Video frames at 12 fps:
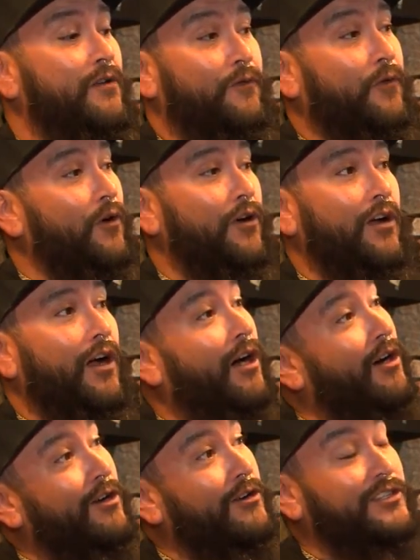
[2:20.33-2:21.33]
for
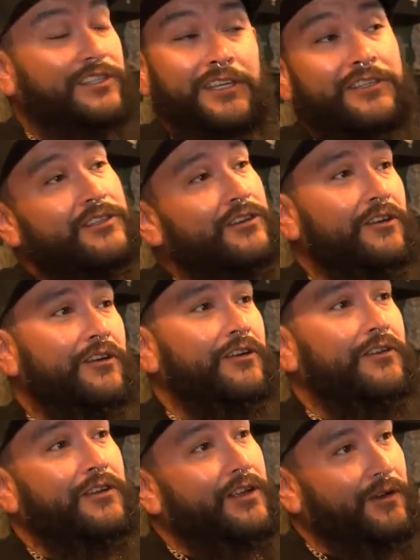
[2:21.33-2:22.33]
our sister